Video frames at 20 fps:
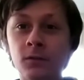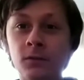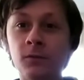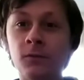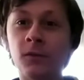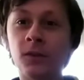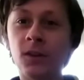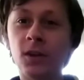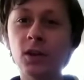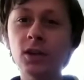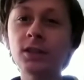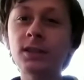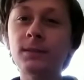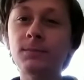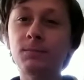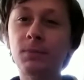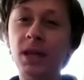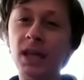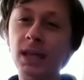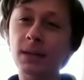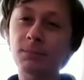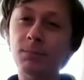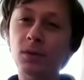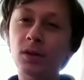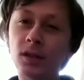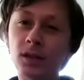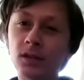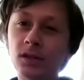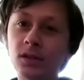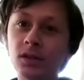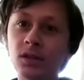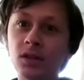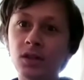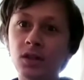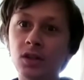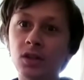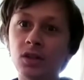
for those people